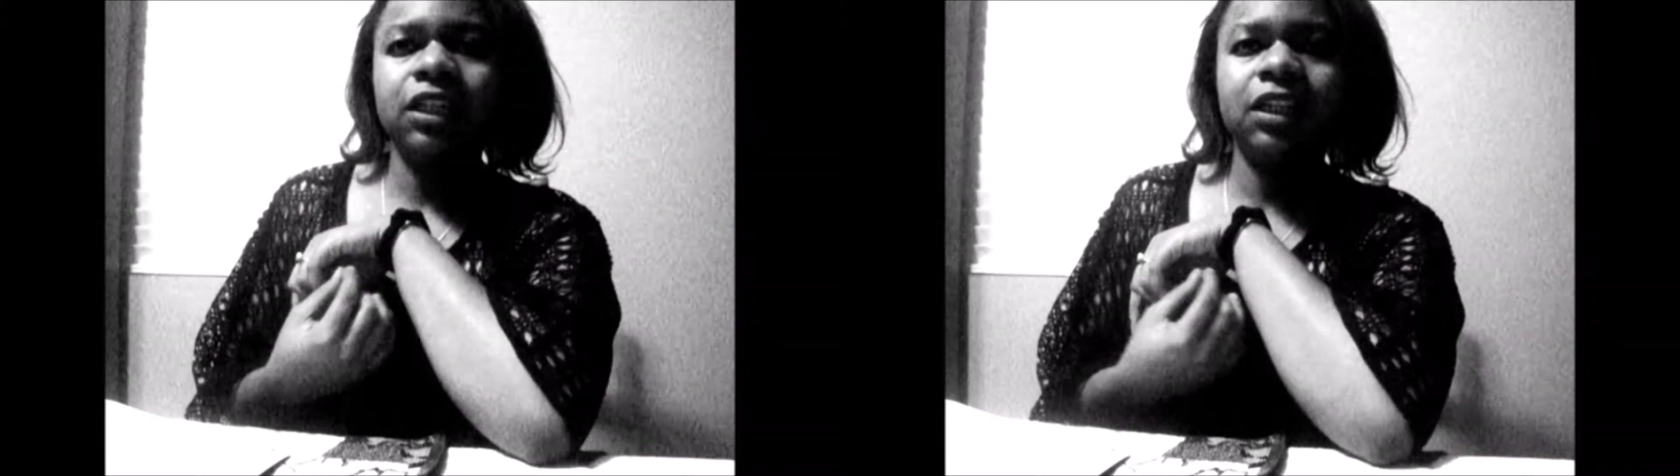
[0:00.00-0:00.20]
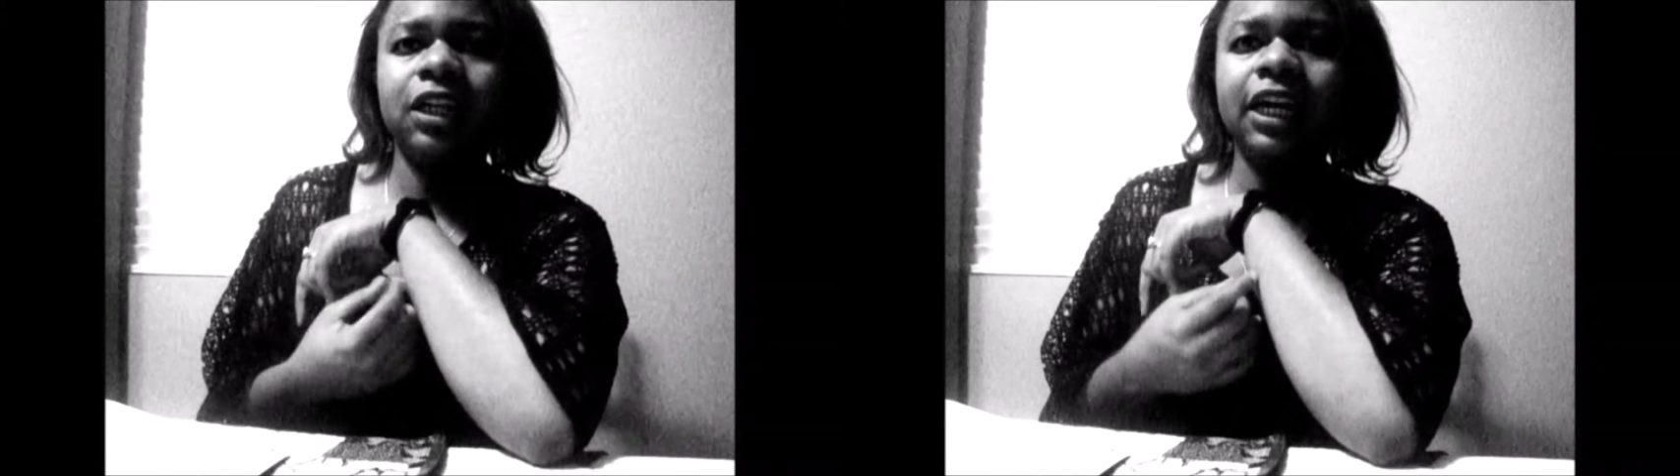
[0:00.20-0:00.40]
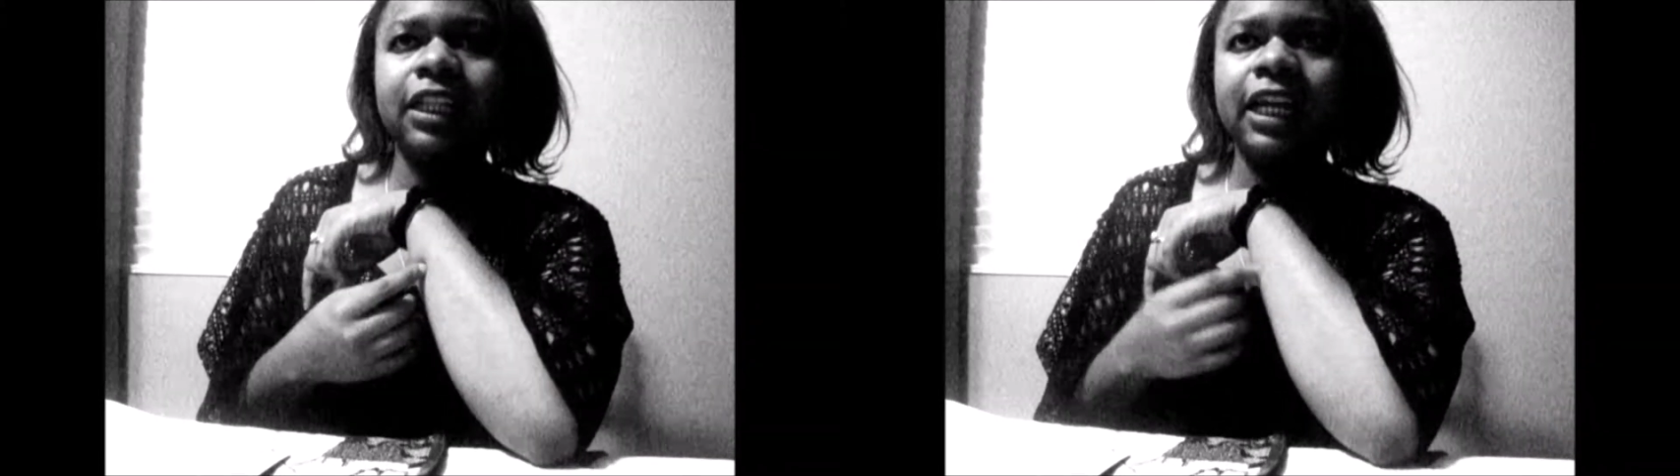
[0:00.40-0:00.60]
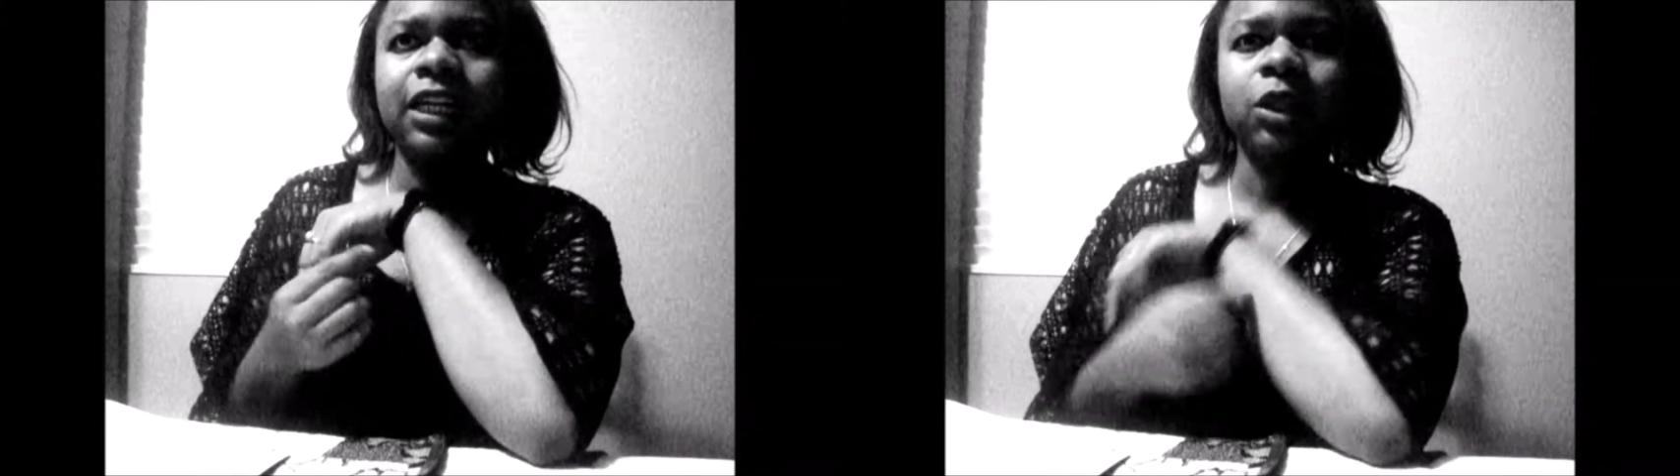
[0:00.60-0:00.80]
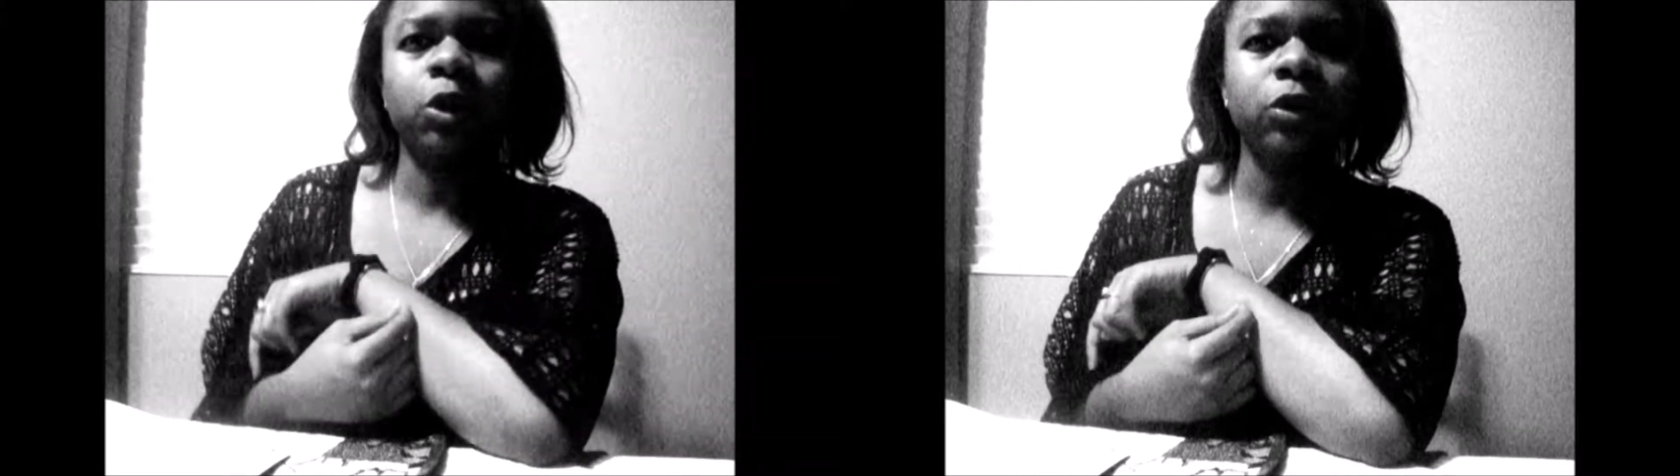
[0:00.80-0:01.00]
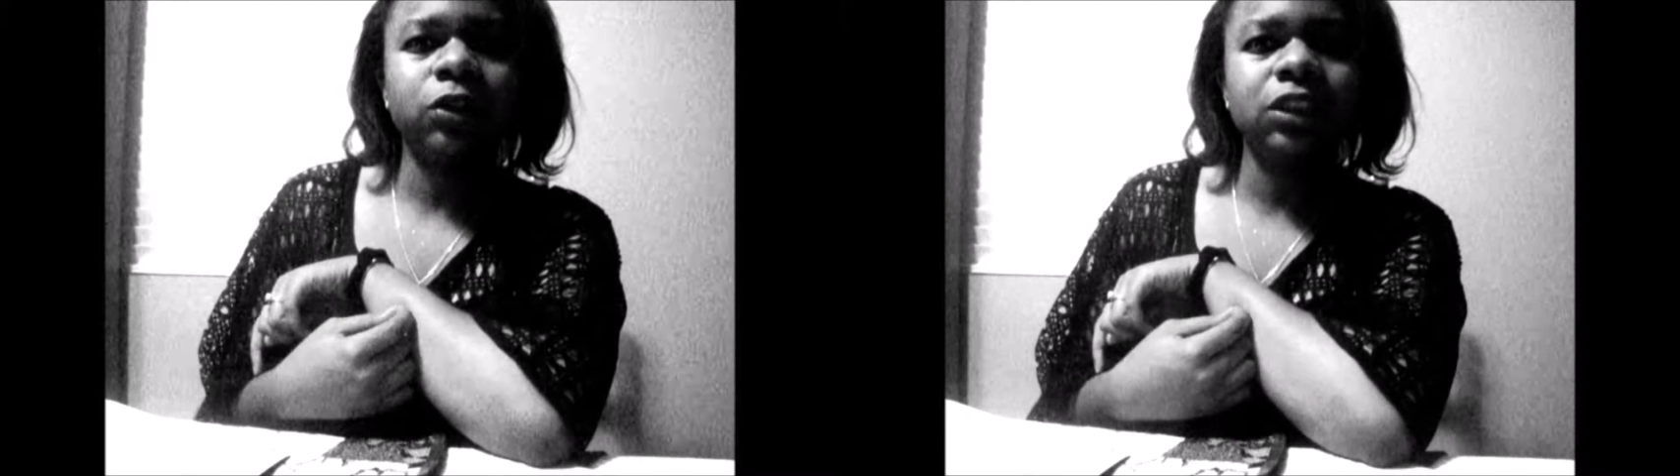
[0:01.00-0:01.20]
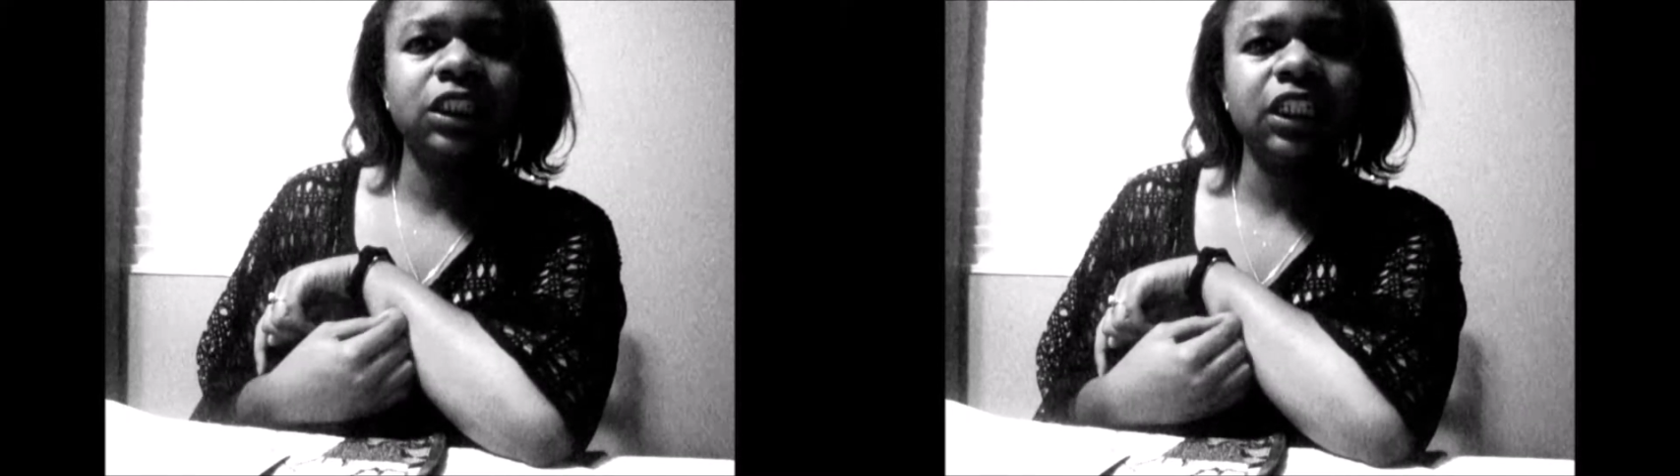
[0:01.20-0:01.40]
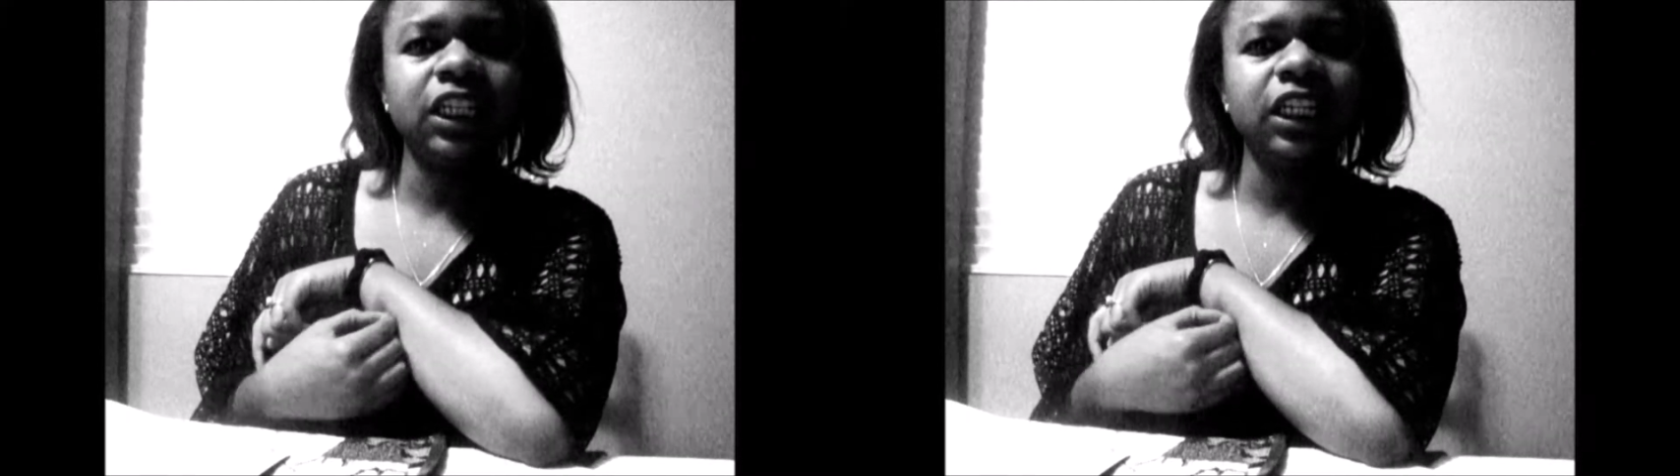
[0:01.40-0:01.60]
had like
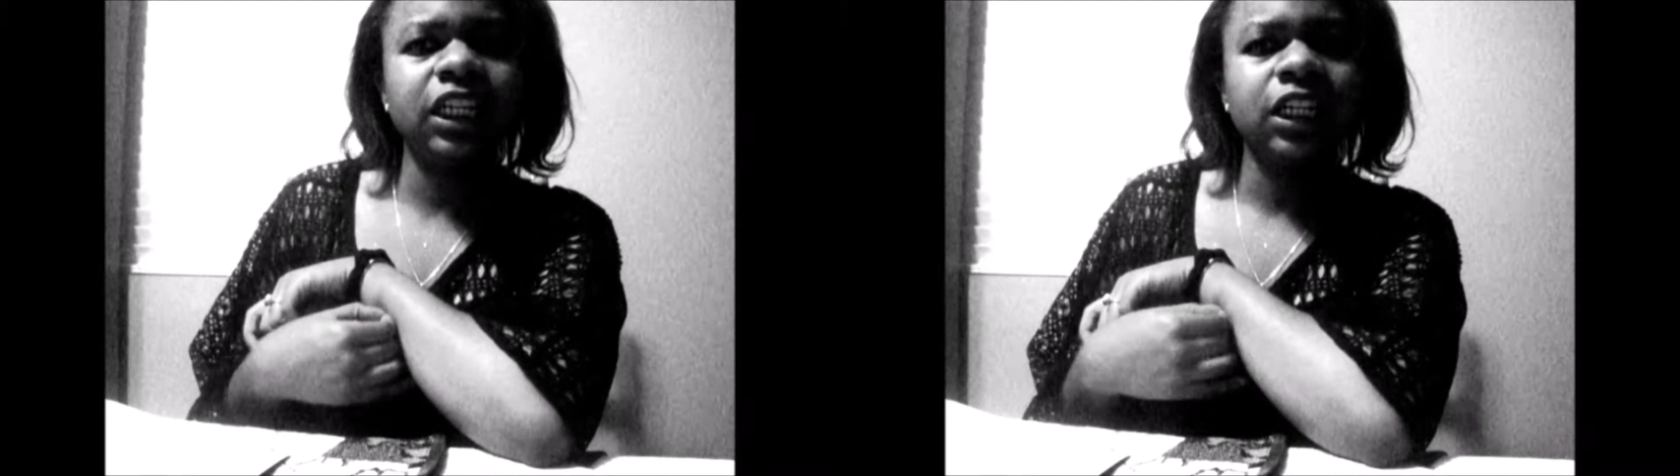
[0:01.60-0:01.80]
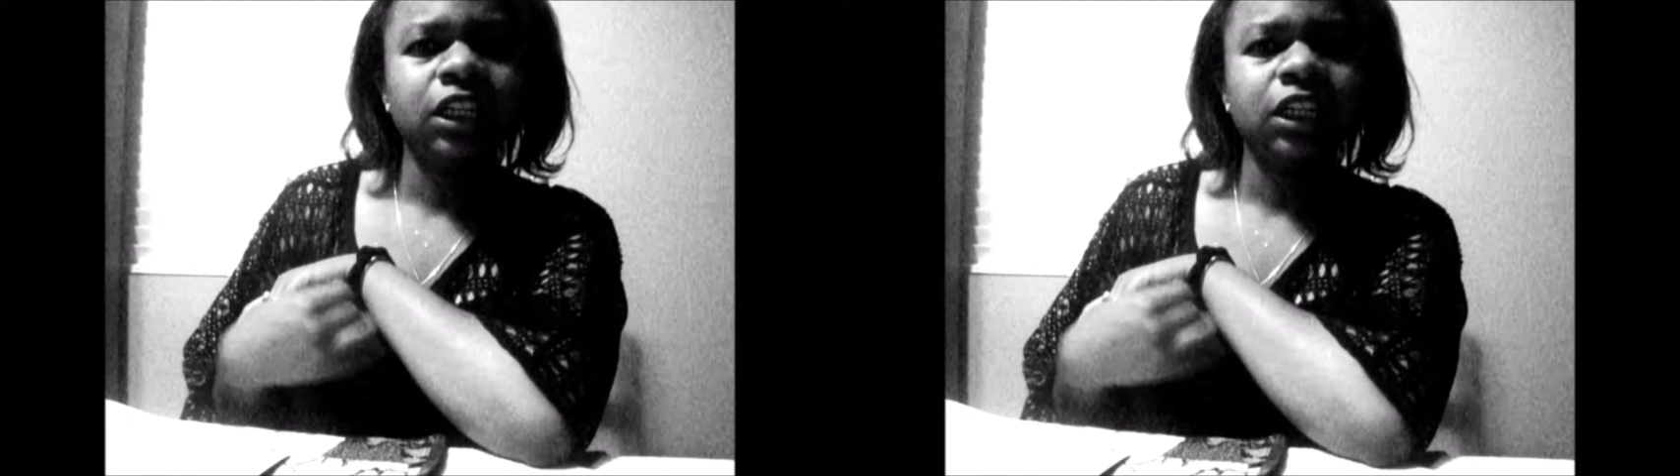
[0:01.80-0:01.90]
loyalty,